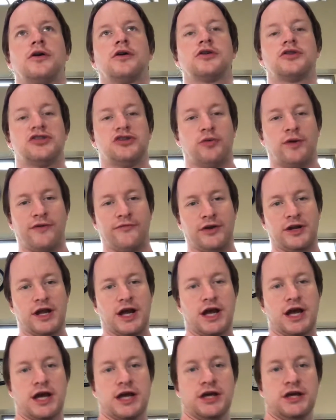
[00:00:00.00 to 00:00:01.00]
So every
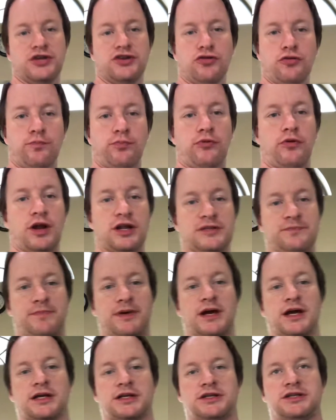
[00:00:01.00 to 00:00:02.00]
day your
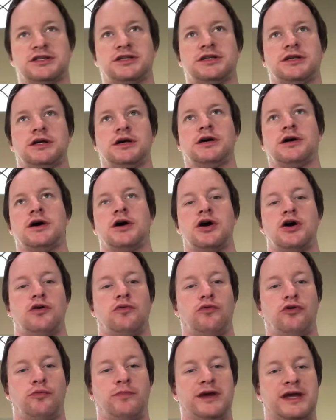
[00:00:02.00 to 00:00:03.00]
prospects
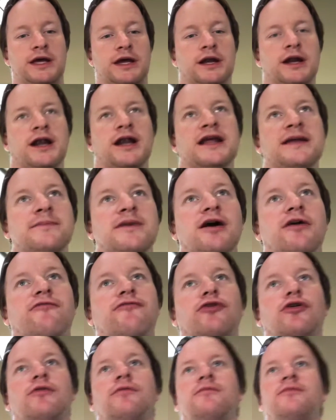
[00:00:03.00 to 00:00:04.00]
will be getting an email
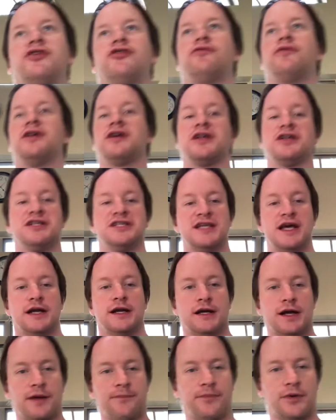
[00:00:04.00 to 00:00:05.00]
from you. You can set
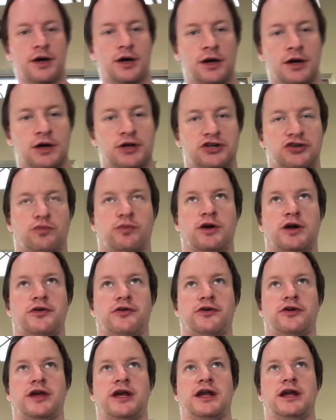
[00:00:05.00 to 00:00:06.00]
it up to where
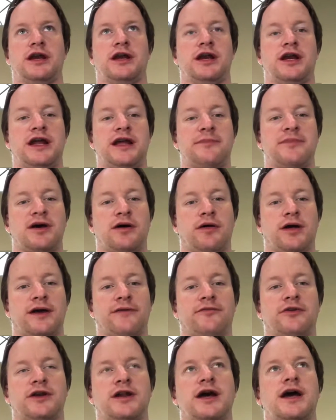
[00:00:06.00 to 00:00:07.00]
they're getting an email
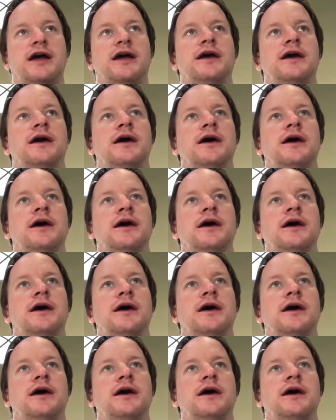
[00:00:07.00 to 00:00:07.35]
every day.